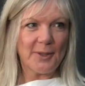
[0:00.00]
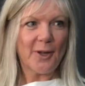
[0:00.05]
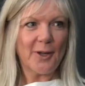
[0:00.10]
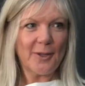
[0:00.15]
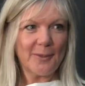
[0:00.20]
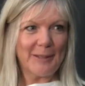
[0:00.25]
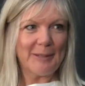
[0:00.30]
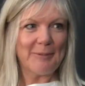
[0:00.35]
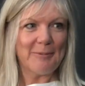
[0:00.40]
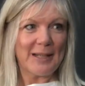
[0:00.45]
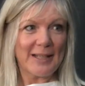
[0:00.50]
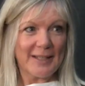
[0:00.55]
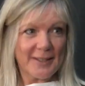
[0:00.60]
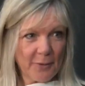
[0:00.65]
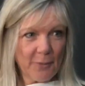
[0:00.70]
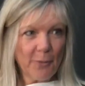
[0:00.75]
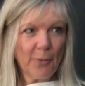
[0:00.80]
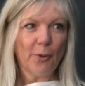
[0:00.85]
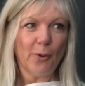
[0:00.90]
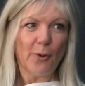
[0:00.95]
how we
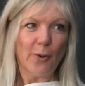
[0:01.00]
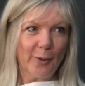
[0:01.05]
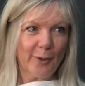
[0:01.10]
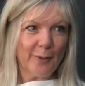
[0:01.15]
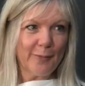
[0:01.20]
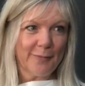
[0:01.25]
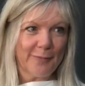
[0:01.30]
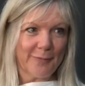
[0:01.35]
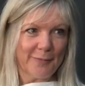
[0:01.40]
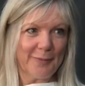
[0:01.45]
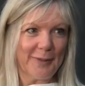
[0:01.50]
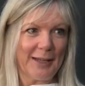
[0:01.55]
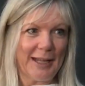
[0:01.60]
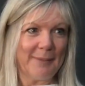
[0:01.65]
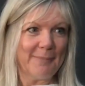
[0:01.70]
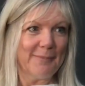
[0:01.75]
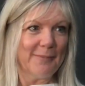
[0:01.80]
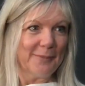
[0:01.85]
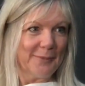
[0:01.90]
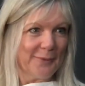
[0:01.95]
raise all of
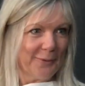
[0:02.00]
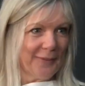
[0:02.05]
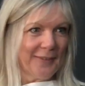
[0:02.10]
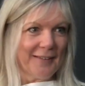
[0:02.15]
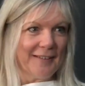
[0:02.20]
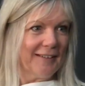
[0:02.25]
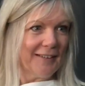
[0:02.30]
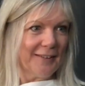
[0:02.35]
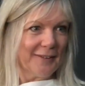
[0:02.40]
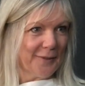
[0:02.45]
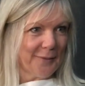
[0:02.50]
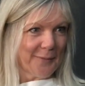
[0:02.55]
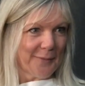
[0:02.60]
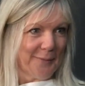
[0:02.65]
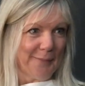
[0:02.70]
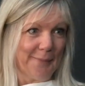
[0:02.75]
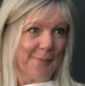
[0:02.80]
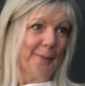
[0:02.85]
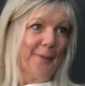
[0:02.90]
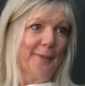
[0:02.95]
Northern Ireland or
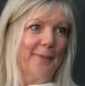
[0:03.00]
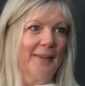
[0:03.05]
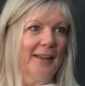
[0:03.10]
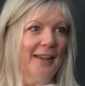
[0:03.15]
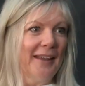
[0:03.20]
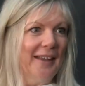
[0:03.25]
the North.